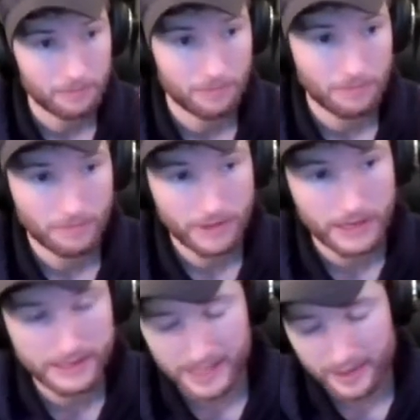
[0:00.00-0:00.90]
the
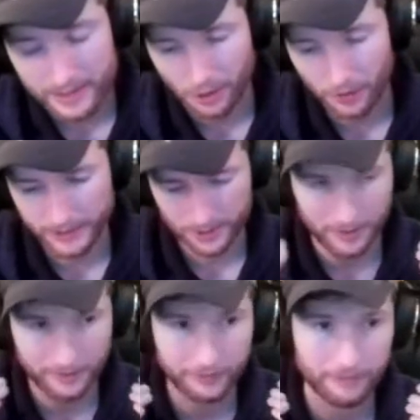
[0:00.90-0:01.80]
synth is going to sort
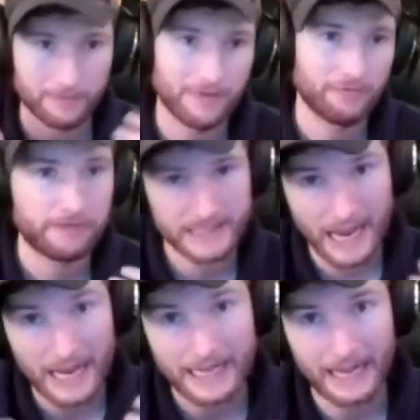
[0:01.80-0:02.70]
of
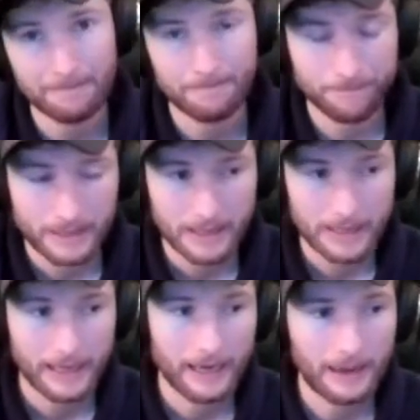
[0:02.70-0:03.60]
reside at.
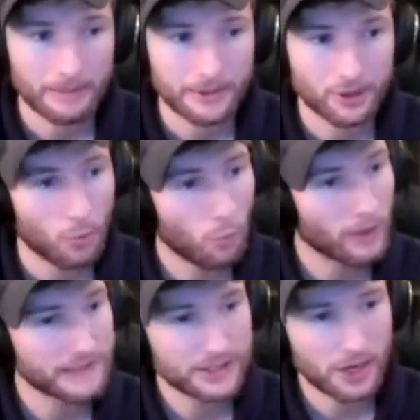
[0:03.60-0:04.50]
So once
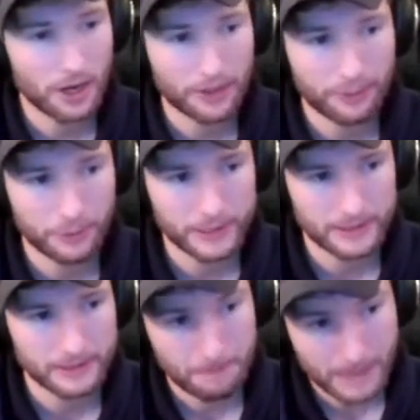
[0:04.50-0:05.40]
it's gone through this
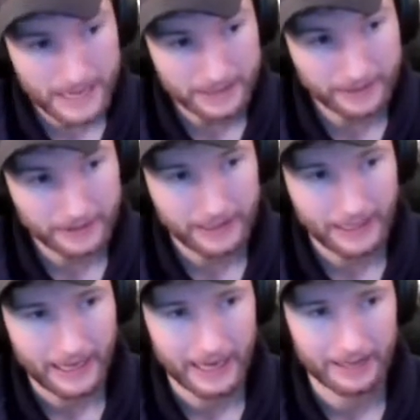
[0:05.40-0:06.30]
peak
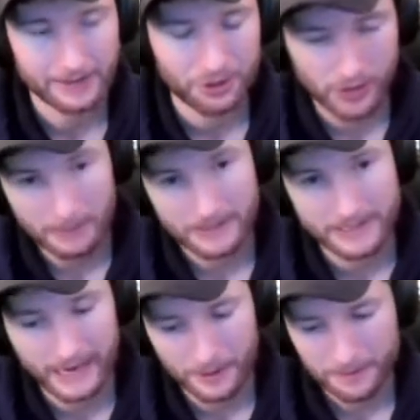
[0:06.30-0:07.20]
and dropped
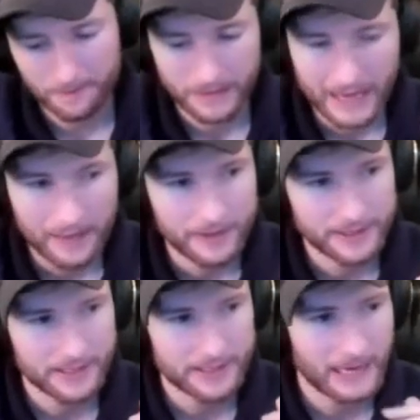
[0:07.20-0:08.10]
down, the
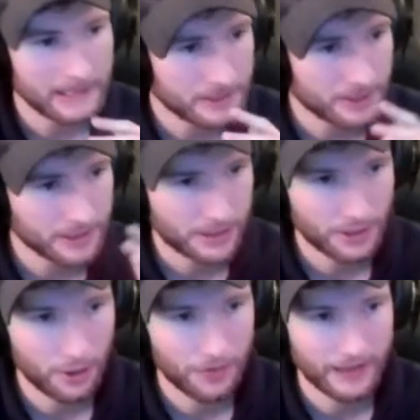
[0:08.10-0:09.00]
sustain is just the
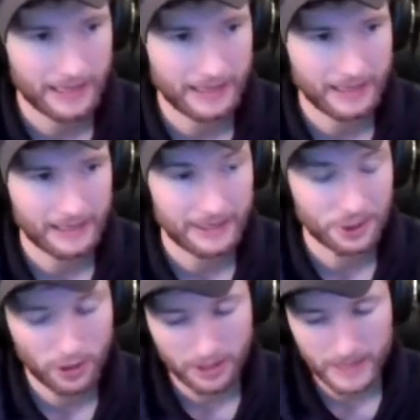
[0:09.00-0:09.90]
note that is
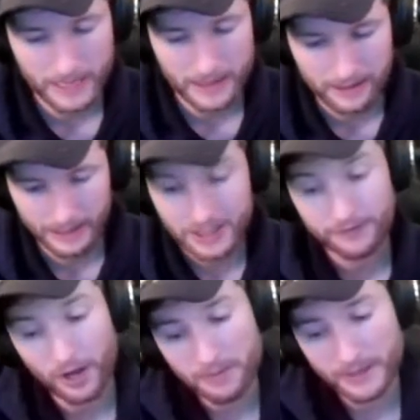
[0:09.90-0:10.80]
going to be, it's the
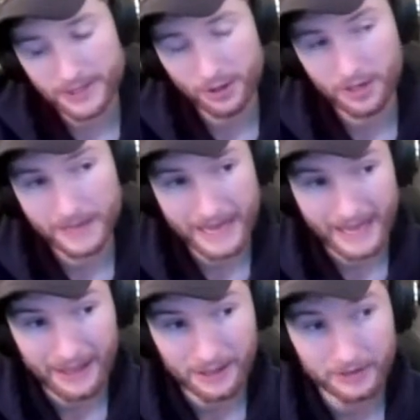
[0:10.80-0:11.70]
volume that's going to be
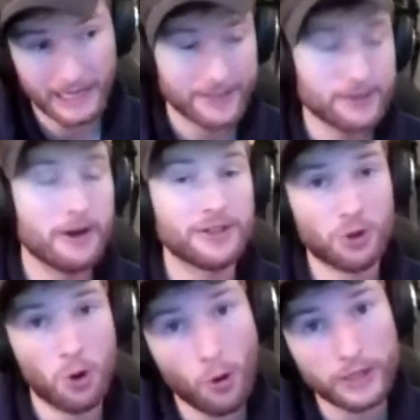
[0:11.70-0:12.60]
held as long as you're
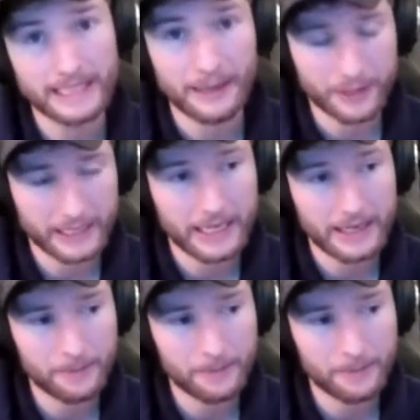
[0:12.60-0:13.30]
holding down the key.